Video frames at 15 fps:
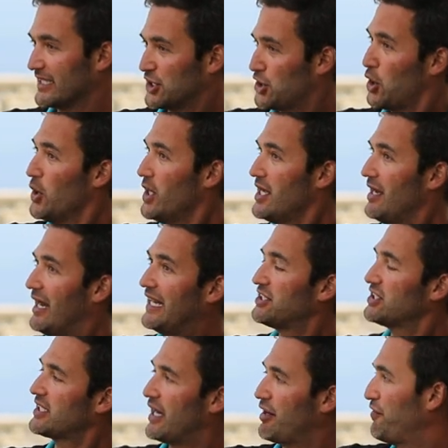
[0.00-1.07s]
And so I
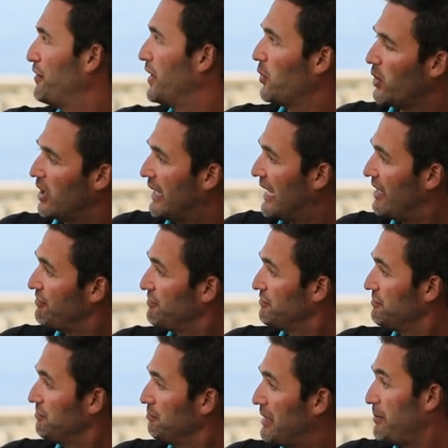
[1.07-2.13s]
just kind of felt, well, I have
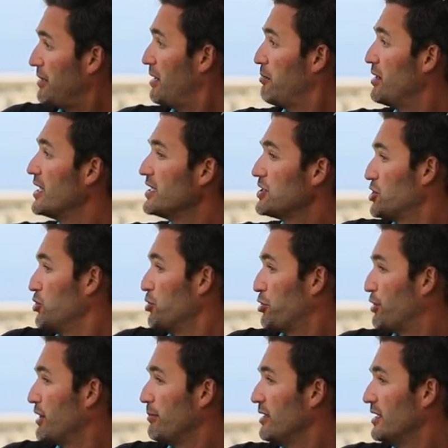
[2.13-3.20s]
maybe a minute, two,
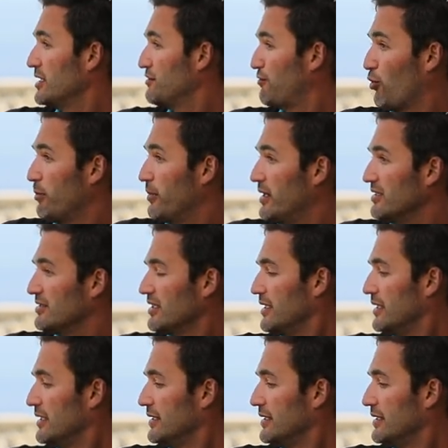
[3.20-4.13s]
three minutes, four minutes